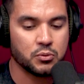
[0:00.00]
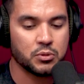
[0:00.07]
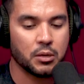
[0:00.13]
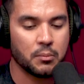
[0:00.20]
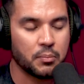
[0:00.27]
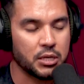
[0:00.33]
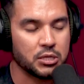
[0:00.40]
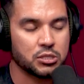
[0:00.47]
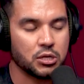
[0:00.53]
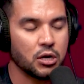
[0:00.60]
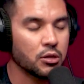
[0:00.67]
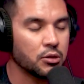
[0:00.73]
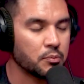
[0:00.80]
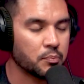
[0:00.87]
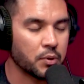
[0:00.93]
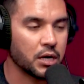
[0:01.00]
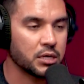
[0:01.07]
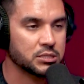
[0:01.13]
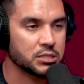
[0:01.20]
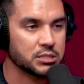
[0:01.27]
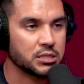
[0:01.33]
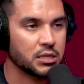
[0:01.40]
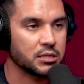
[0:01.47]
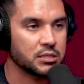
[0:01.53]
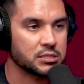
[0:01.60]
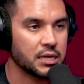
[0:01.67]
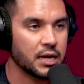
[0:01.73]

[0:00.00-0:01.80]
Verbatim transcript: doing a bunch of other projects on the